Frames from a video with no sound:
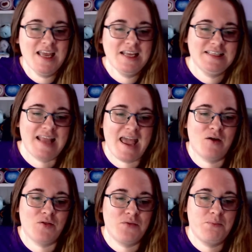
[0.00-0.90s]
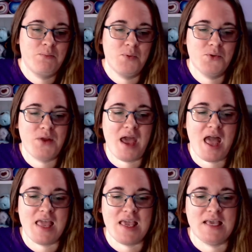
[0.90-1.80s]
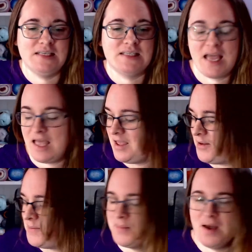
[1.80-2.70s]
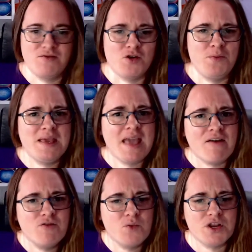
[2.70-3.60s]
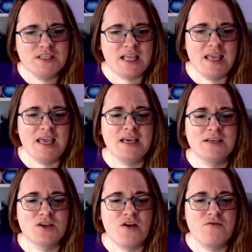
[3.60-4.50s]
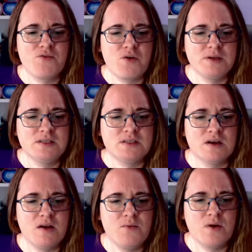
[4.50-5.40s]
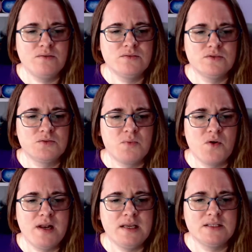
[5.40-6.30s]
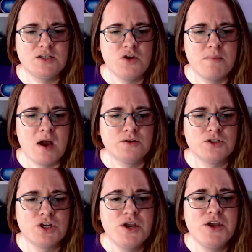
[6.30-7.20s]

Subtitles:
Now, border is, I've got to be careful what I say here because I've promised I won't spoil it too much.